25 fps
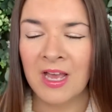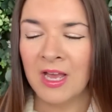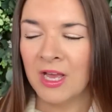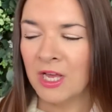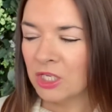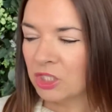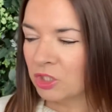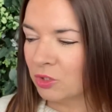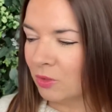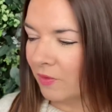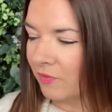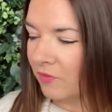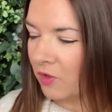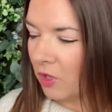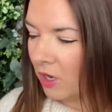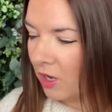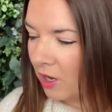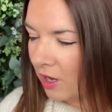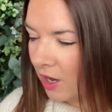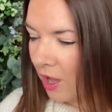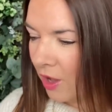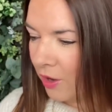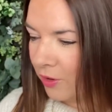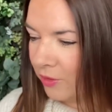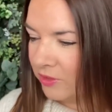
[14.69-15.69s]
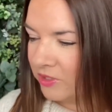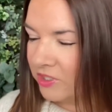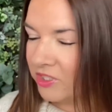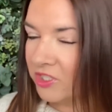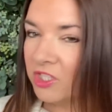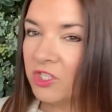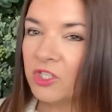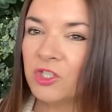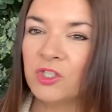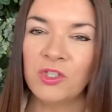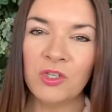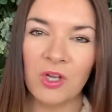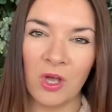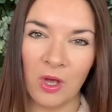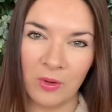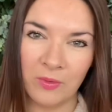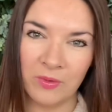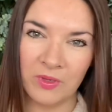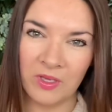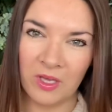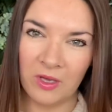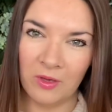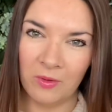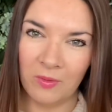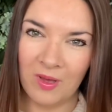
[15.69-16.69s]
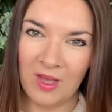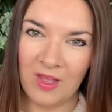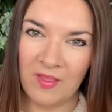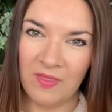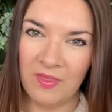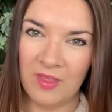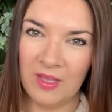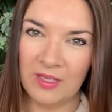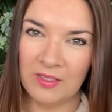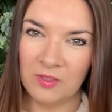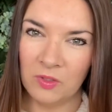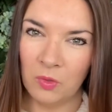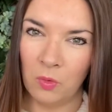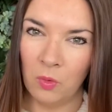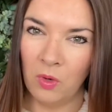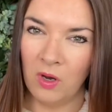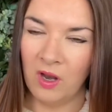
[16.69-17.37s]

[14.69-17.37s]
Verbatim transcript: So I've got loads to show you in this haul.